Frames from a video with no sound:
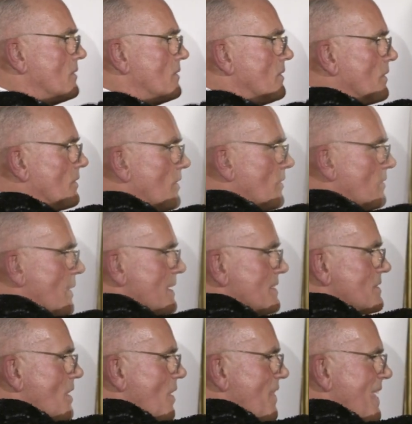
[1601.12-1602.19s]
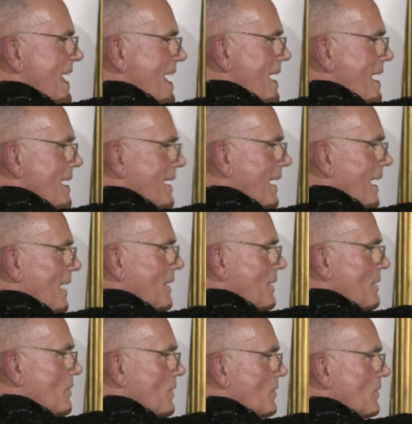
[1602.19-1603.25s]
looks as though it's not there. I don't know if
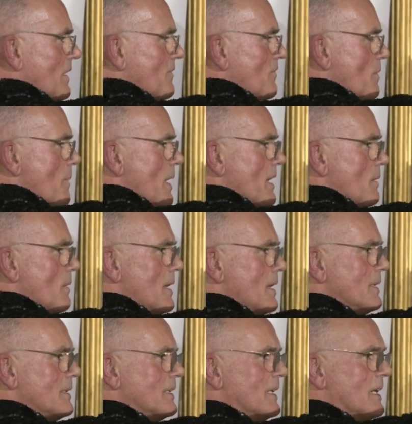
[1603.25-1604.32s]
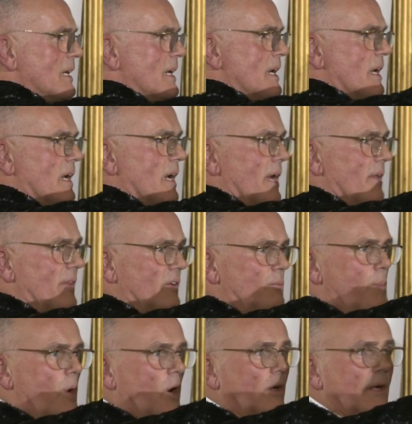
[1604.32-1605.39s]
you can see from where you are. This
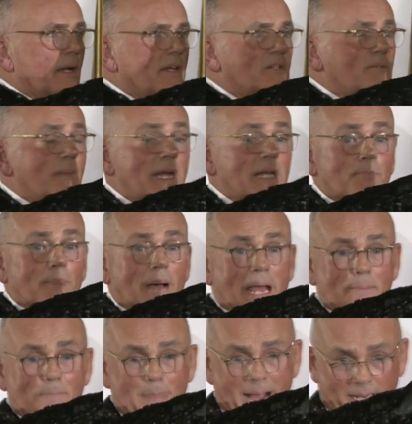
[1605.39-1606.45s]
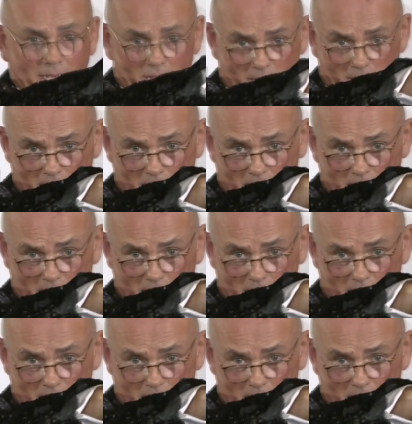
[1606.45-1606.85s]
bottle is made by Baccarat.